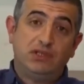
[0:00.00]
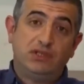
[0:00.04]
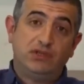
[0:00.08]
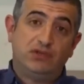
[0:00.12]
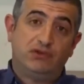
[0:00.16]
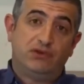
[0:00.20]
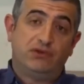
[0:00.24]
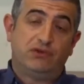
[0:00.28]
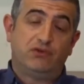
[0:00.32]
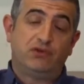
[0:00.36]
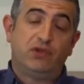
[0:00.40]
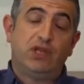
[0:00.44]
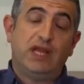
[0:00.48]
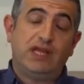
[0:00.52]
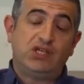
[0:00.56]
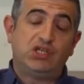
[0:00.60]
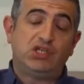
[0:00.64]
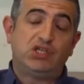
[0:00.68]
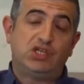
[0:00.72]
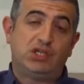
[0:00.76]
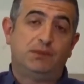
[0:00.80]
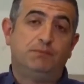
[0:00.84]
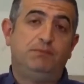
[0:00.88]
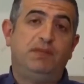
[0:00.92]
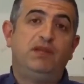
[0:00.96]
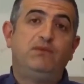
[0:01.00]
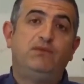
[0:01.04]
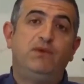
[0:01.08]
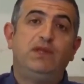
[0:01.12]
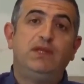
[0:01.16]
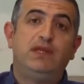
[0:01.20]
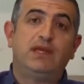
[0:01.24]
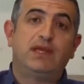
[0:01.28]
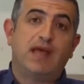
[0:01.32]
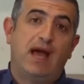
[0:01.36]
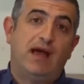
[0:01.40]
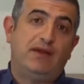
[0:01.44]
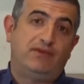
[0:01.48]
relationship between
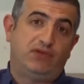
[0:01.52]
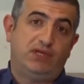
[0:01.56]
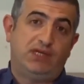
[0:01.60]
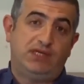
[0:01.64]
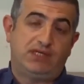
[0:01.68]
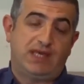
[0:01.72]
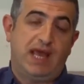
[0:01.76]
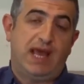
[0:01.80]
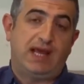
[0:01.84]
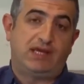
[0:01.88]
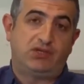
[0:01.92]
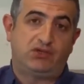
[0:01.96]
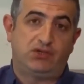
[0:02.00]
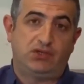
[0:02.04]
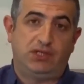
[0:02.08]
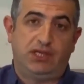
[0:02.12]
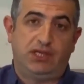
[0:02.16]
the countries, actually.